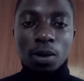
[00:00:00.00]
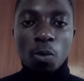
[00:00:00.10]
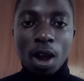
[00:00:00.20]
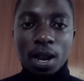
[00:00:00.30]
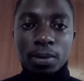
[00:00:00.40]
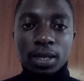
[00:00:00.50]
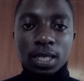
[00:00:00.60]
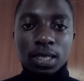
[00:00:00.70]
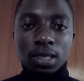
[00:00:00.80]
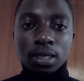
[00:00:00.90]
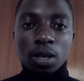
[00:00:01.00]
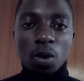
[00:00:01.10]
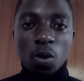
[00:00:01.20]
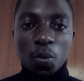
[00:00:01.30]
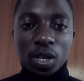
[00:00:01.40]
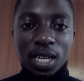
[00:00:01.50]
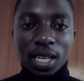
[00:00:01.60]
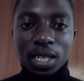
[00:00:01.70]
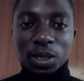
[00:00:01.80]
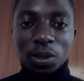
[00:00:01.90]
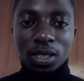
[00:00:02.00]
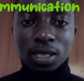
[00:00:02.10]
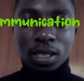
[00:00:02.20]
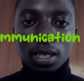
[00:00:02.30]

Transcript: One is communication.